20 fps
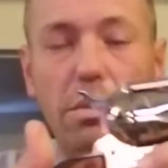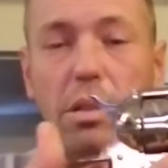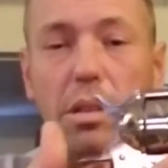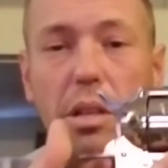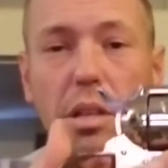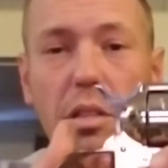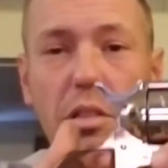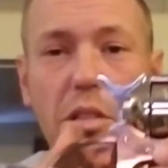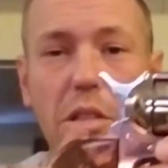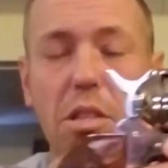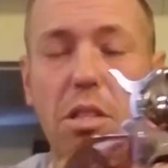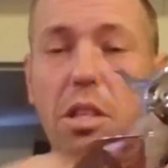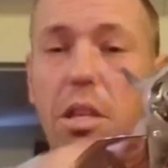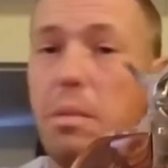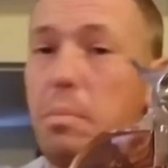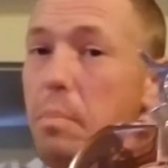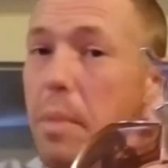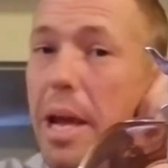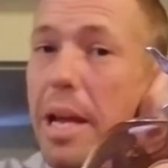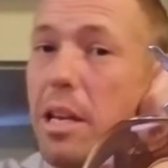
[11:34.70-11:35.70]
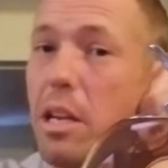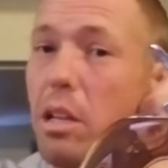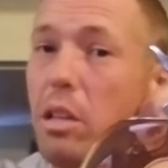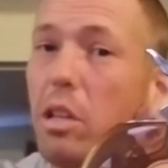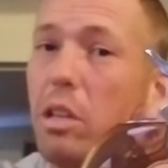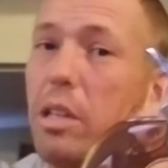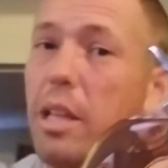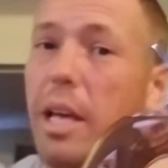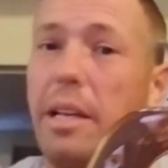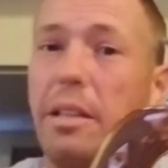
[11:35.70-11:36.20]
it's just, it made it
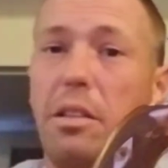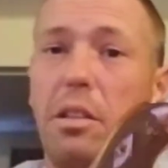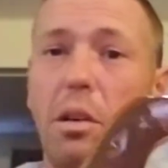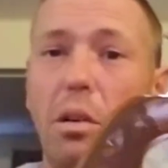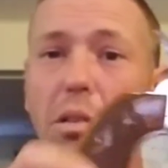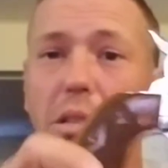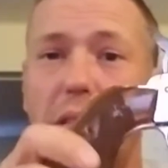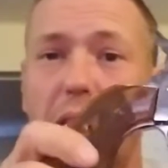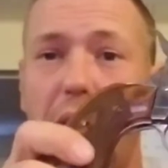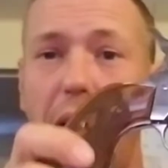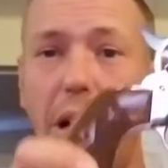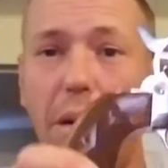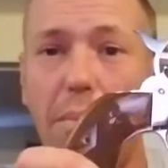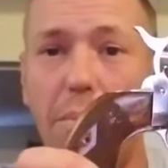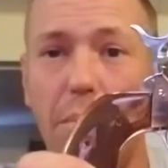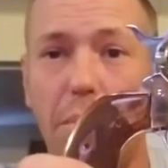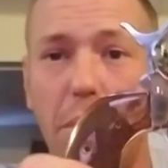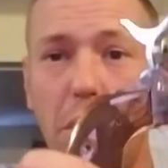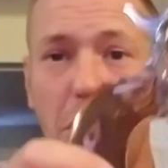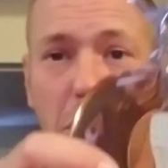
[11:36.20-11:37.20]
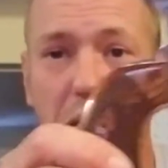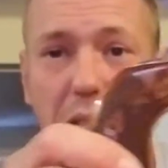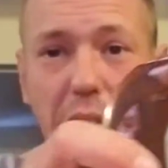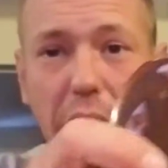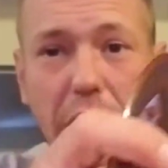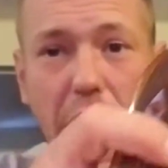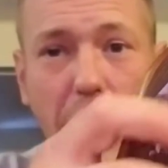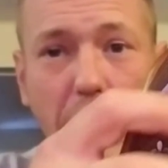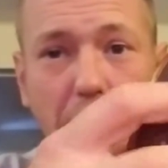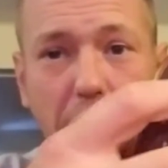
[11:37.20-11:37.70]
look like the old style. You see
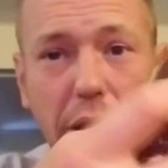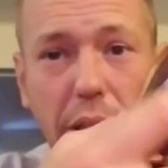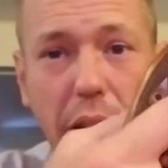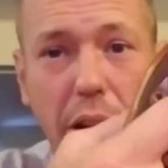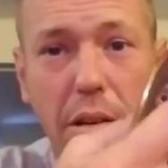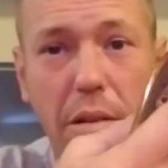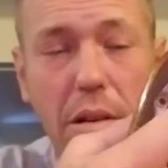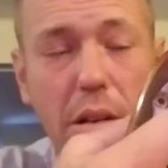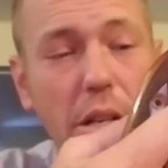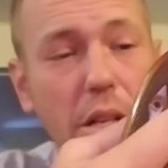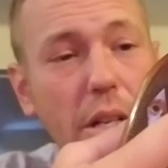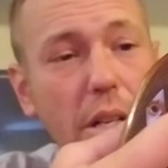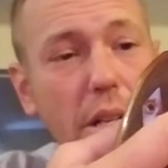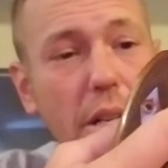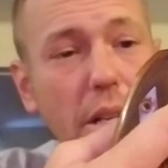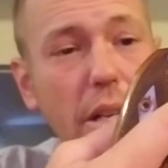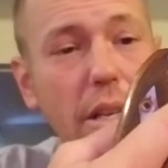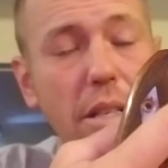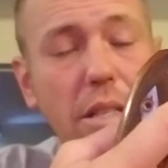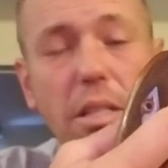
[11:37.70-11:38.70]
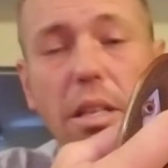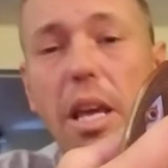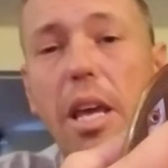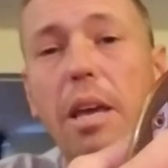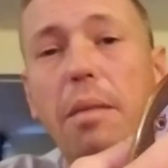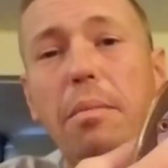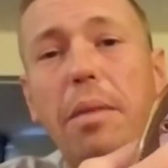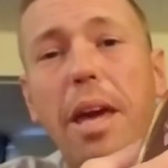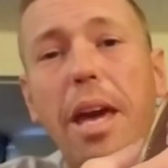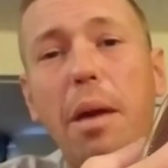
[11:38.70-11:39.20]
that right there?
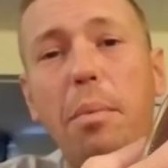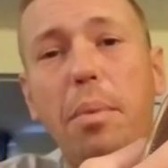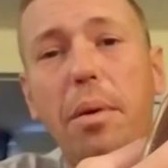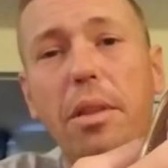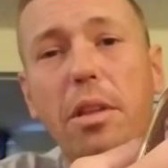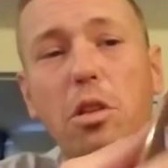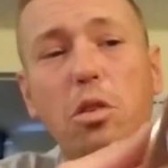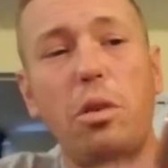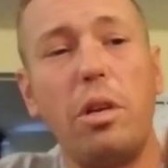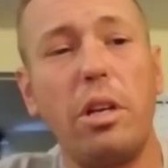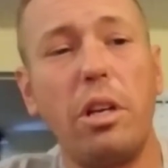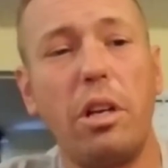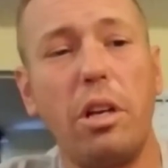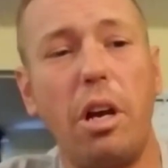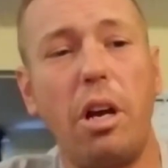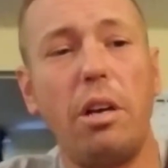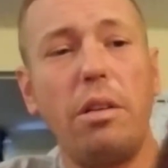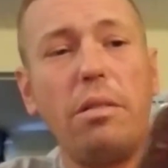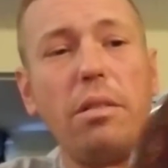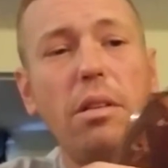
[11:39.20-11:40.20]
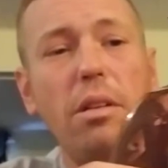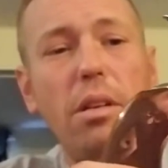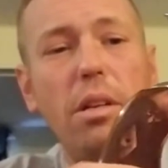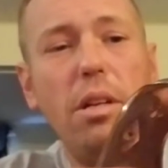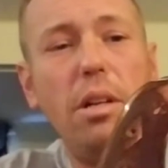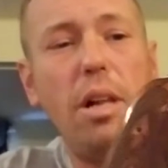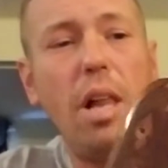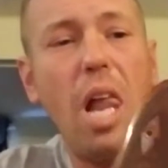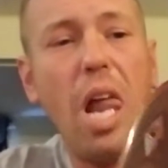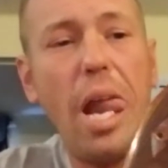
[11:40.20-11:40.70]
Same gap on the trigger guard.
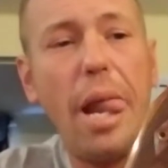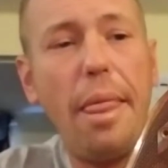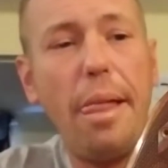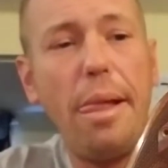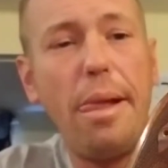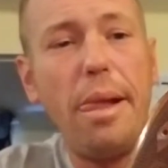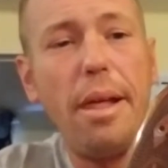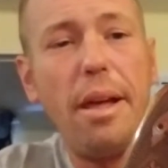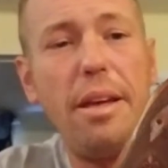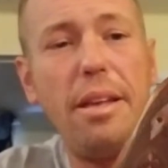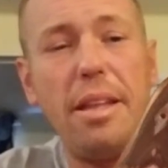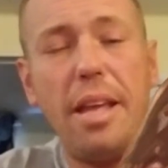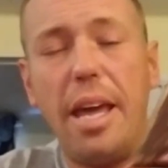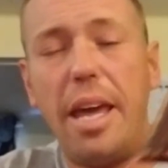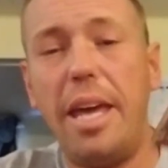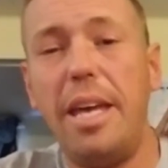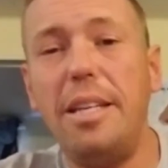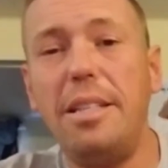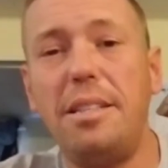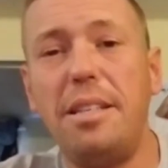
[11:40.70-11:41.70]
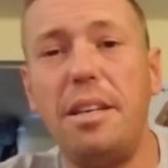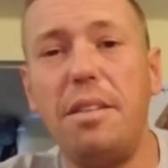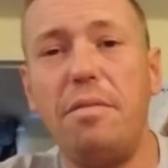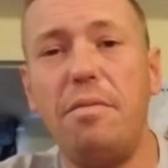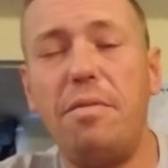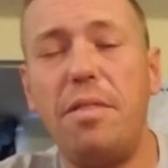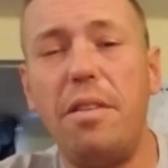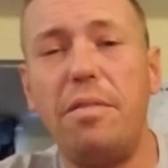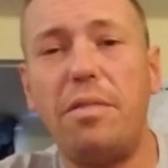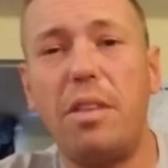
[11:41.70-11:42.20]
In
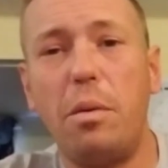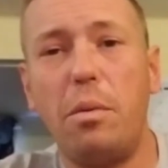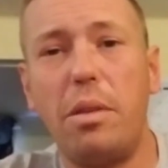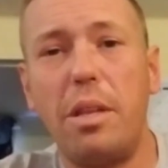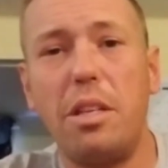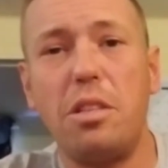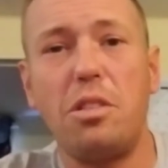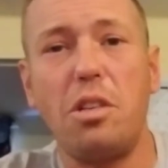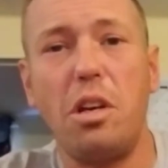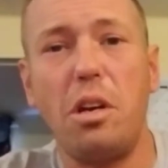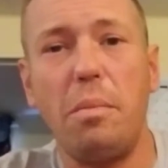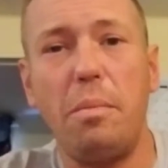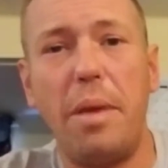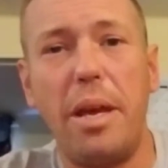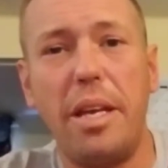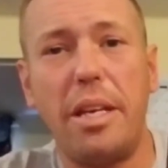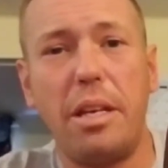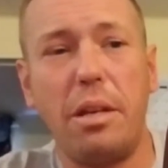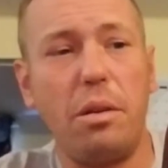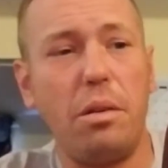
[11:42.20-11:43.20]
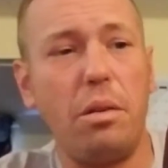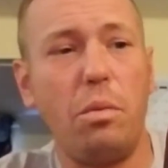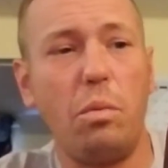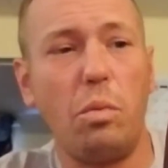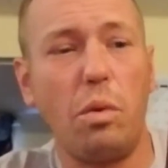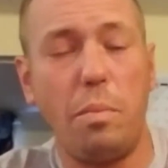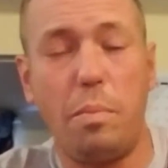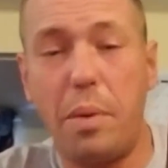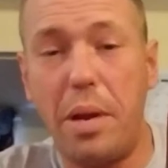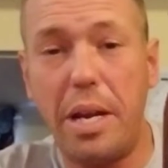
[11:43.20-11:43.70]
1850, when they started making
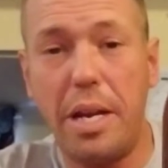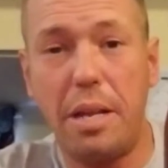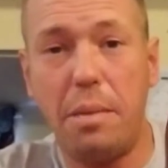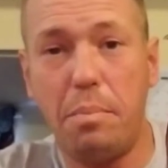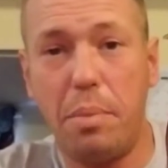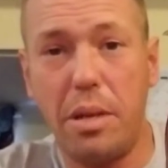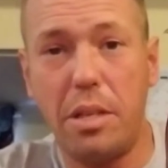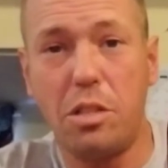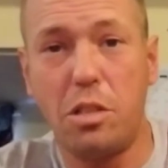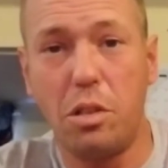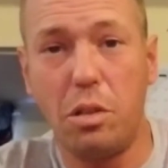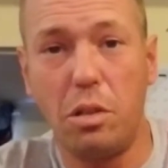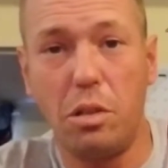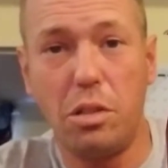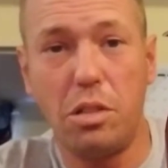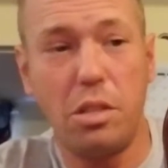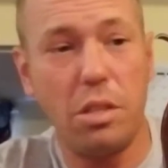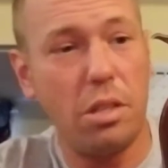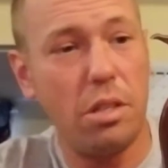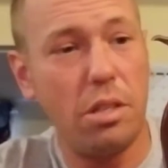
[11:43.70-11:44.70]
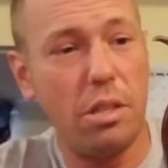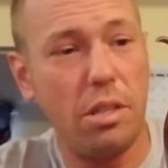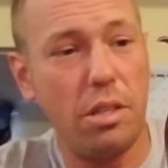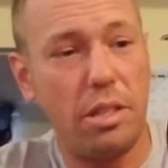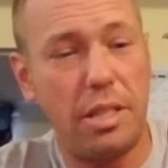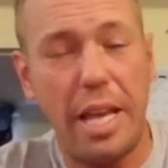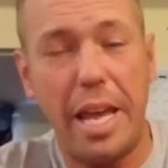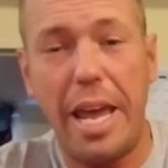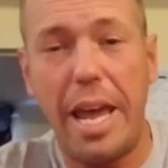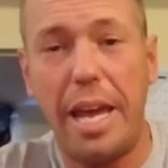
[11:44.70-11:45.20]
repeating pistols,
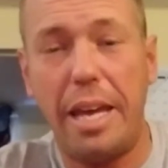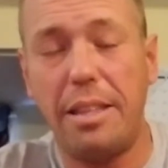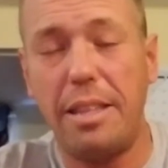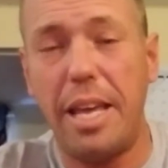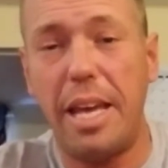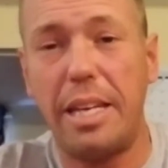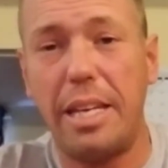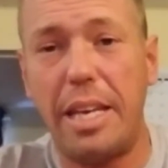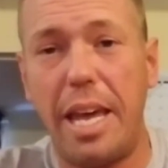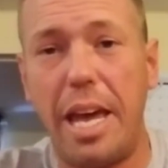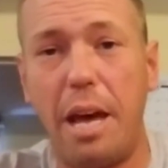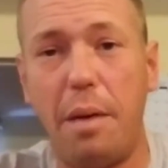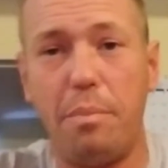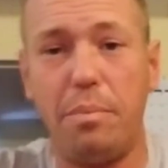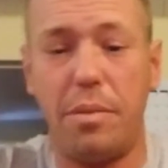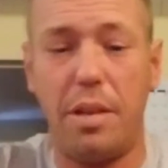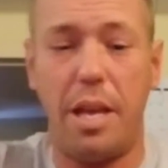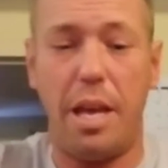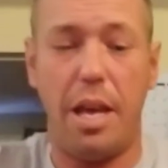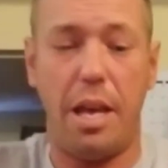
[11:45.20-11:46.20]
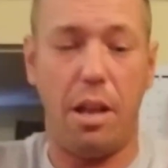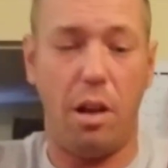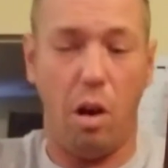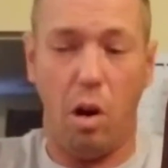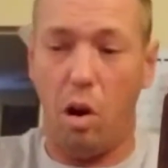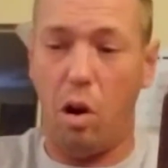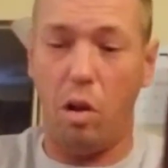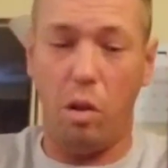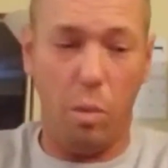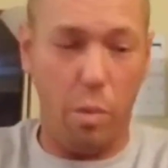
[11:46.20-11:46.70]
they had that gap. And
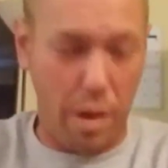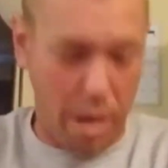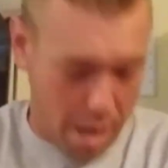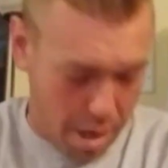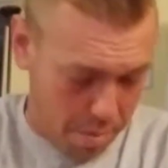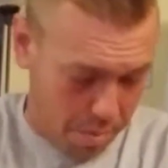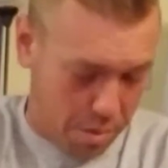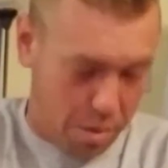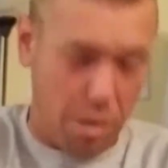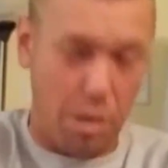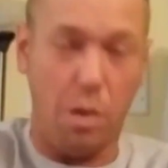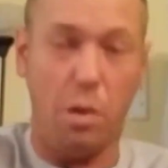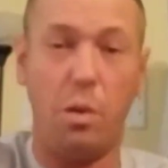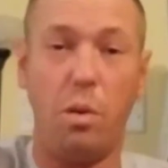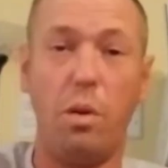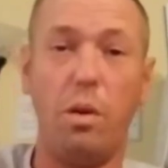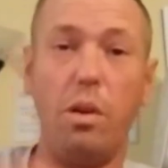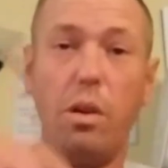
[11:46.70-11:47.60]
all the way up to